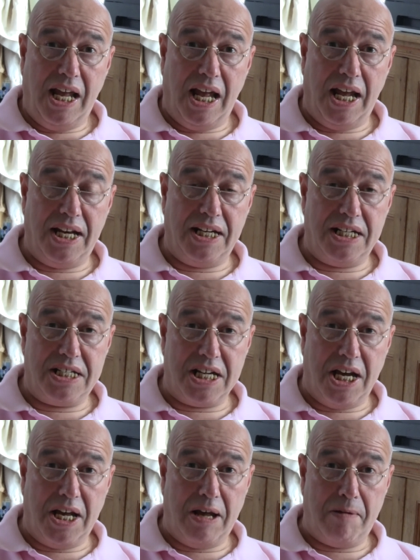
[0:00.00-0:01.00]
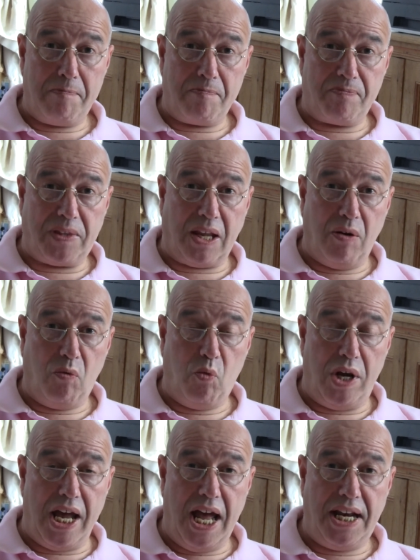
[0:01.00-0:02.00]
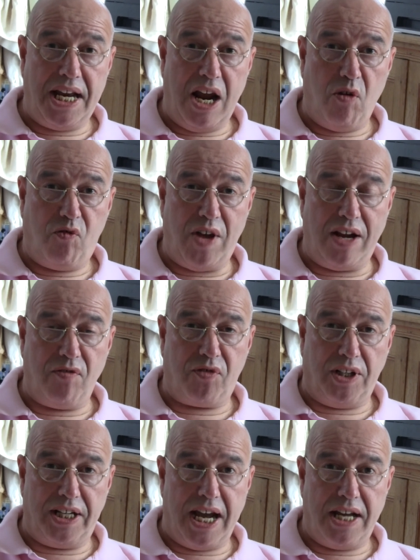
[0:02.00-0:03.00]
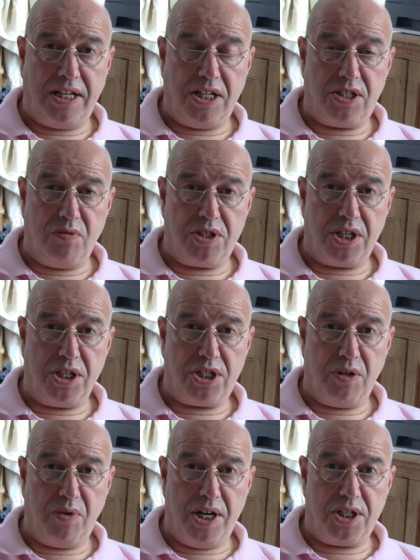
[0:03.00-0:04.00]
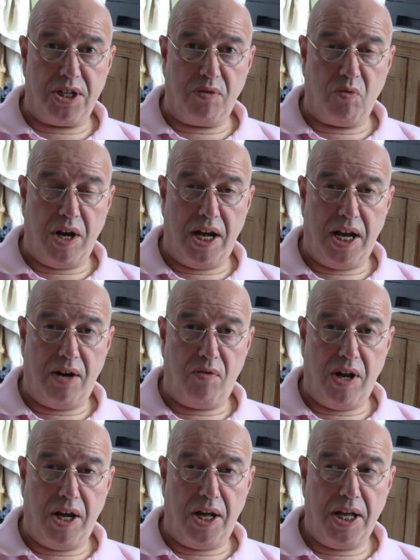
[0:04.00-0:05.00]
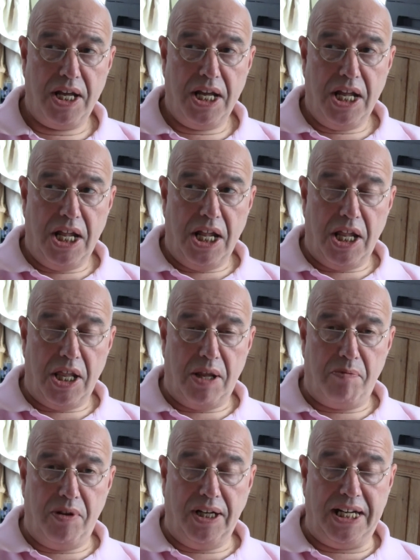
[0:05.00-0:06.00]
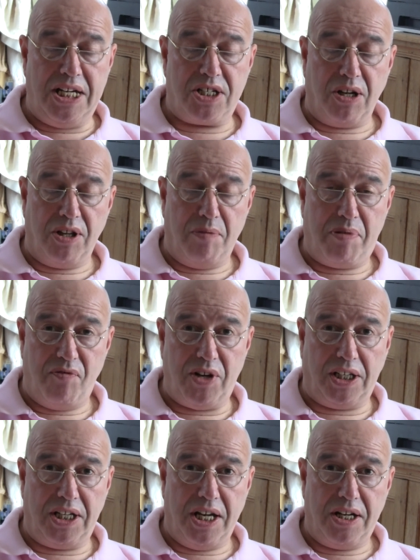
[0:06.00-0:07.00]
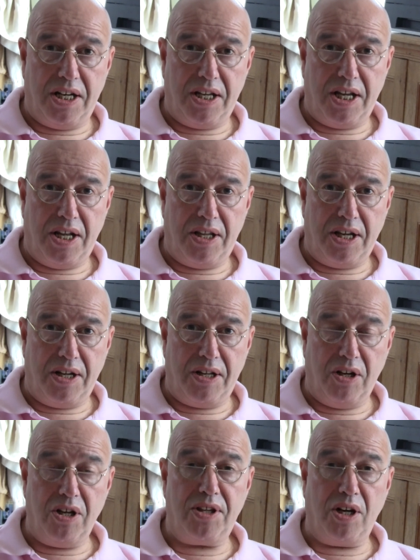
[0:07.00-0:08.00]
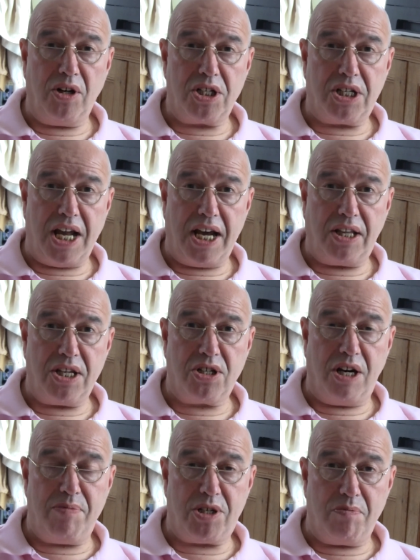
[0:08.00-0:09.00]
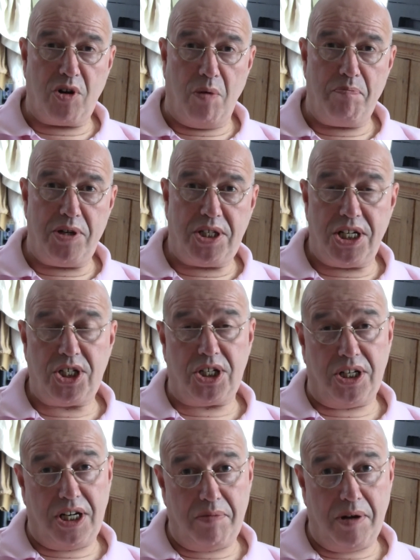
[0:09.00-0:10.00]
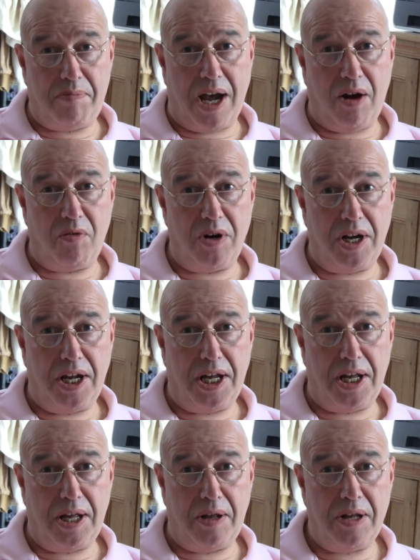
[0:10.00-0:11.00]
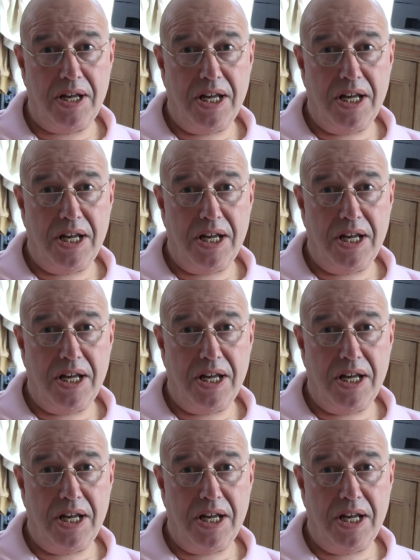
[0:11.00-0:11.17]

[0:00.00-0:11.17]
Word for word: And uh, we are now thankfully getting into a situation where uh, the, the, lease on the pavilion uh, that, that, that, looks like there's going to be some competition about uh,